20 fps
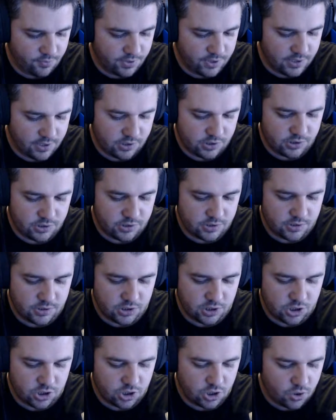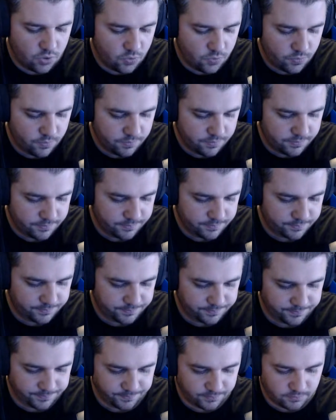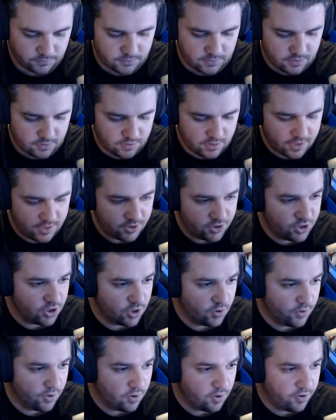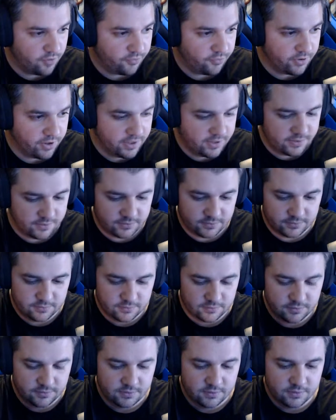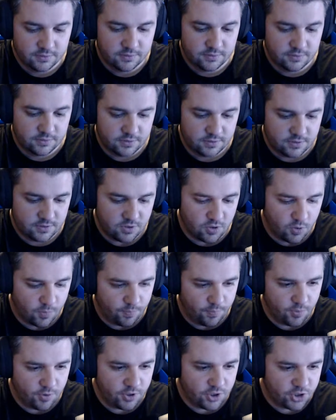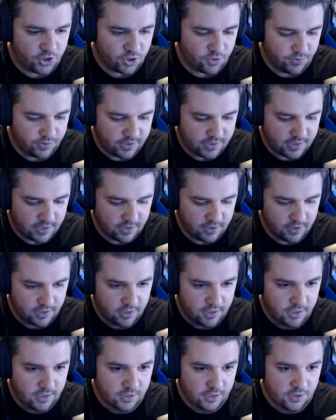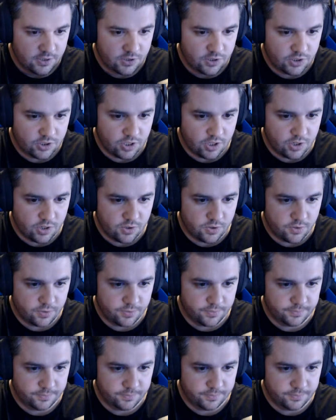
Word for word: out just to show. Gotta show it off, right? It's the whole point of show and tell. So